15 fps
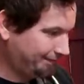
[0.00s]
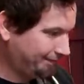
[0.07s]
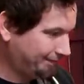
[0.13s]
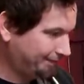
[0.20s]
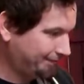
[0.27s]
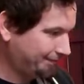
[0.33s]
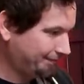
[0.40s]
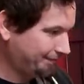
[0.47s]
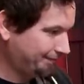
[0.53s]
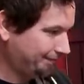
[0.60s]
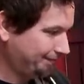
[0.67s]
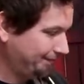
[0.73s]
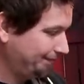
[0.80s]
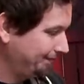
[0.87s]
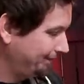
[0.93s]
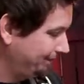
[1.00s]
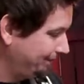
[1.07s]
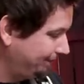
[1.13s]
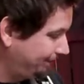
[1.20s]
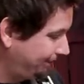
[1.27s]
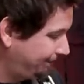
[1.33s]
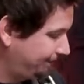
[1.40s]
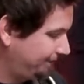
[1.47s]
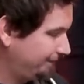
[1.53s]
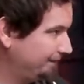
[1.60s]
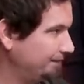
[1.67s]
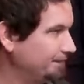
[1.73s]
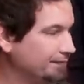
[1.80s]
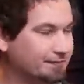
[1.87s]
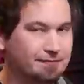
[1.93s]

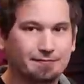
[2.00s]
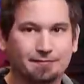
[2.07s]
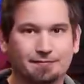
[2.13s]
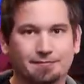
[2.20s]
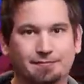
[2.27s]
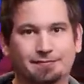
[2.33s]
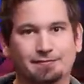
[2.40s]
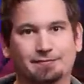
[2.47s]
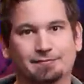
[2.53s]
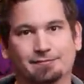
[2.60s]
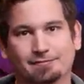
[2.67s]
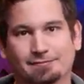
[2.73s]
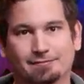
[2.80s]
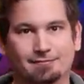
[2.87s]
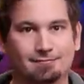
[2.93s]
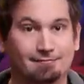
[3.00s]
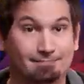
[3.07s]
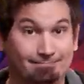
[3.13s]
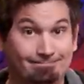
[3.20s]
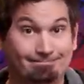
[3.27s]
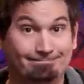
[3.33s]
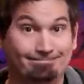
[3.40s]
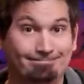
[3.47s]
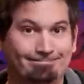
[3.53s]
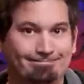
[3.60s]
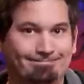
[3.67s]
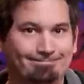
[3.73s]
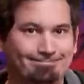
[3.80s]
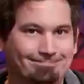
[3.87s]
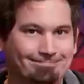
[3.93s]

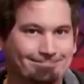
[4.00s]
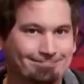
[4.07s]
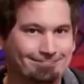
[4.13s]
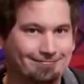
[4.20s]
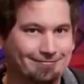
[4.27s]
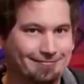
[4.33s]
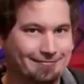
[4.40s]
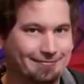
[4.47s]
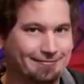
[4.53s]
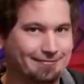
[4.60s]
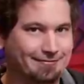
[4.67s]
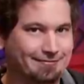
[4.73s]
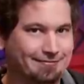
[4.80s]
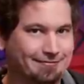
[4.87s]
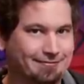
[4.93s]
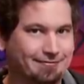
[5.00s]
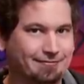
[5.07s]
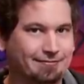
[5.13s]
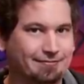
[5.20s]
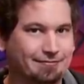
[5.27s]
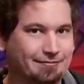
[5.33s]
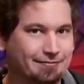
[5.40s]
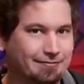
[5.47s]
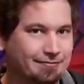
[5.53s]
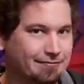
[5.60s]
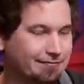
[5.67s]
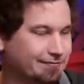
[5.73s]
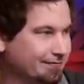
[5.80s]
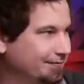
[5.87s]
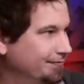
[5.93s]

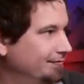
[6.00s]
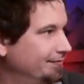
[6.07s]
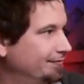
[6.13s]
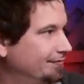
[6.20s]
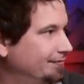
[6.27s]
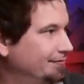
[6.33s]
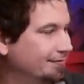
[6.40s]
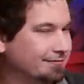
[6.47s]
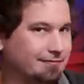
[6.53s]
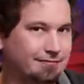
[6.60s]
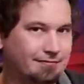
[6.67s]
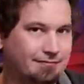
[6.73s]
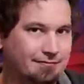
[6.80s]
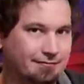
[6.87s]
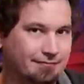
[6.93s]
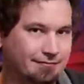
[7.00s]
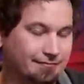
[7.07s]
The person shown says nothing.